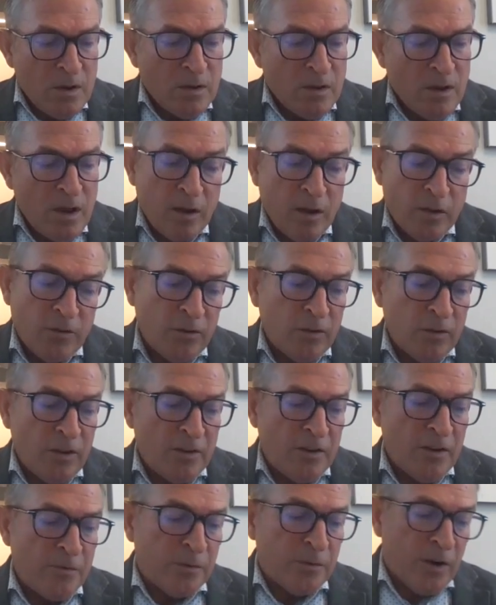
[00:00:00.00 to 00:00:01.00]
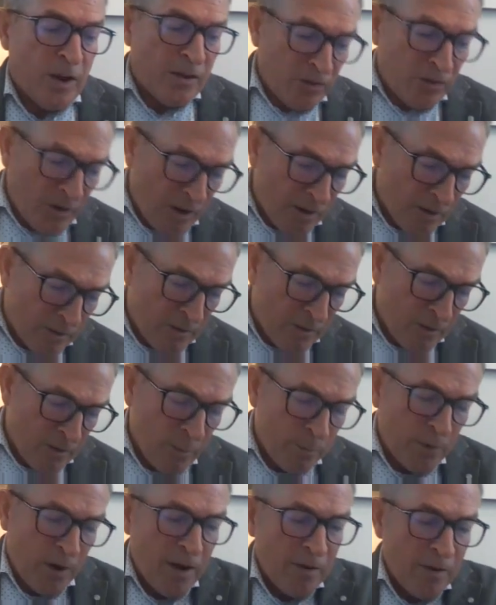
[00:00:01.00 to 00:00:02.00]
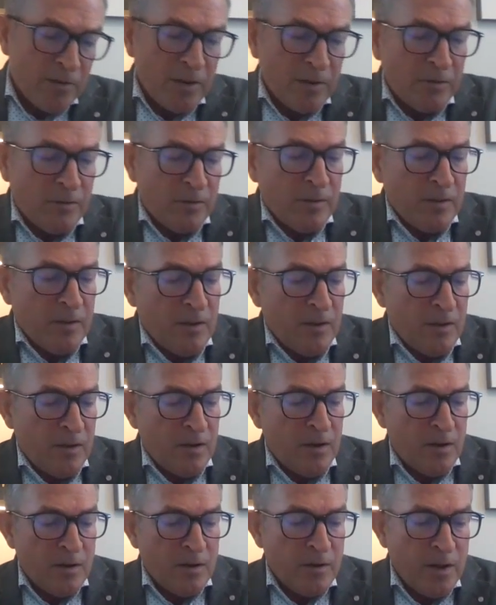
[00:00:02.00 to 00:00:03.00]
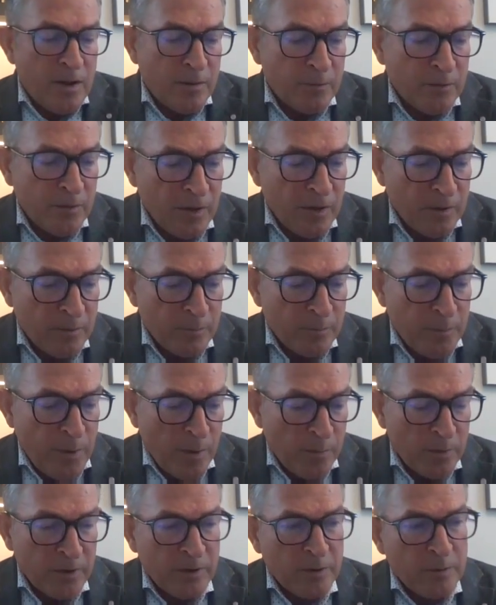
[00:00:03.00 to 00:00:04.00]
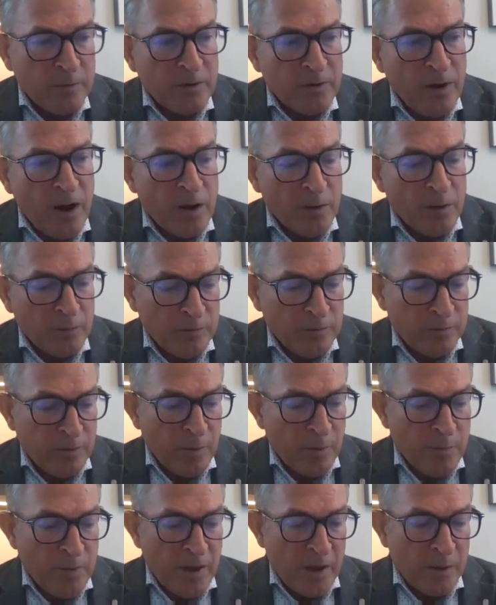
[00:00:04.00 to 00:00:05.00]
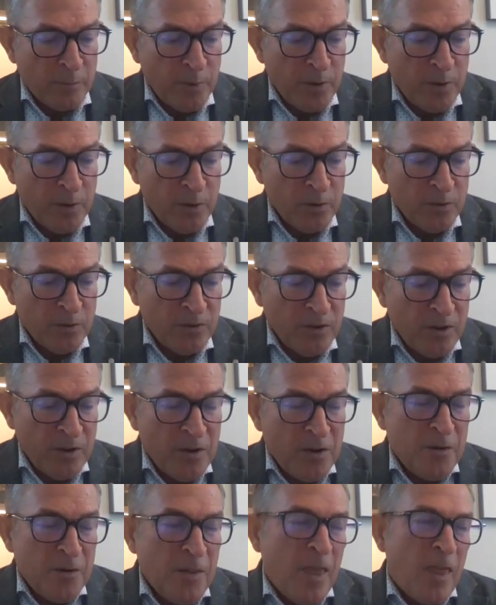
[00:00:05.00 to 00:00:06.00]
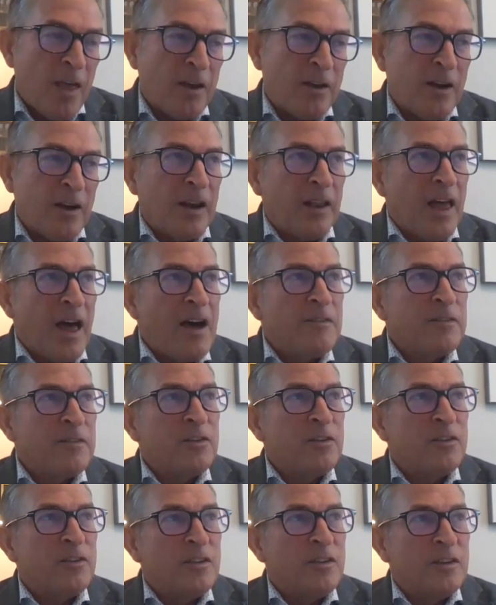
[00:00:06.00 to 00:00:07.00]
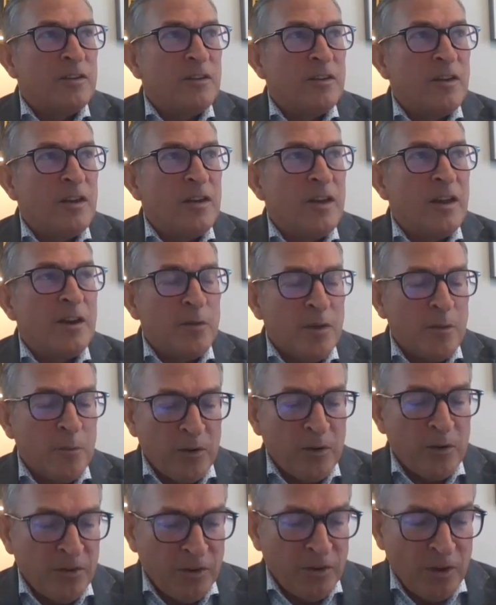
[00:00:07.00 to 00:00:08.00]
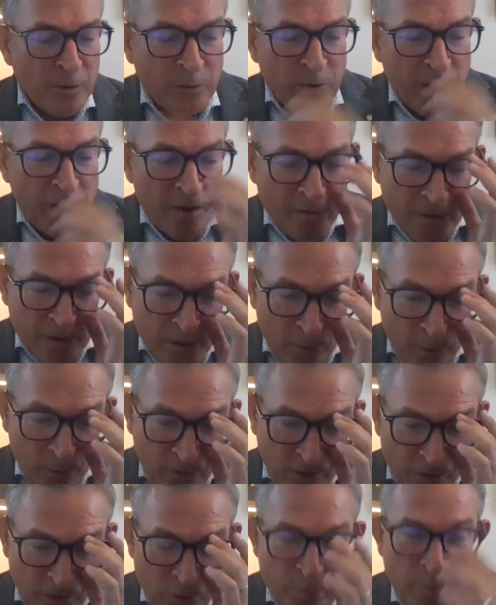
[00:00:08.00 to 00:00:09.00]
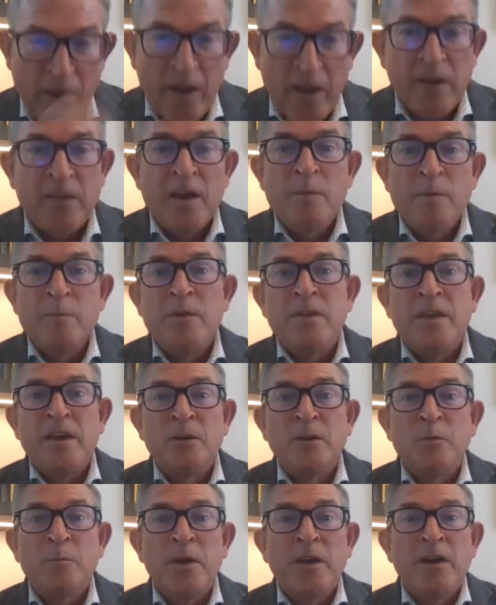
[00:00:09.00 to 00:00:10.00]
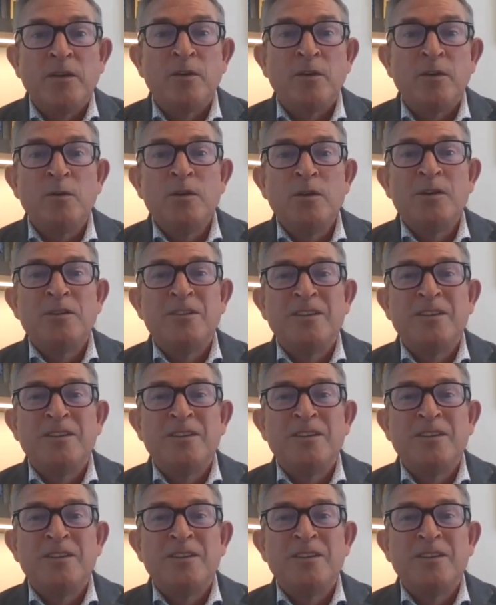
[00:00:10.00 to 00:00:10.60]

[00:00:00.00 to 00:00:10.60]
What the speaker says: Yeah, I'll certainly differentiate, private and public and Crown from the NPOs. I kind of laugh because anyone that works in nonprofit knows that you pay them and they don't pay you.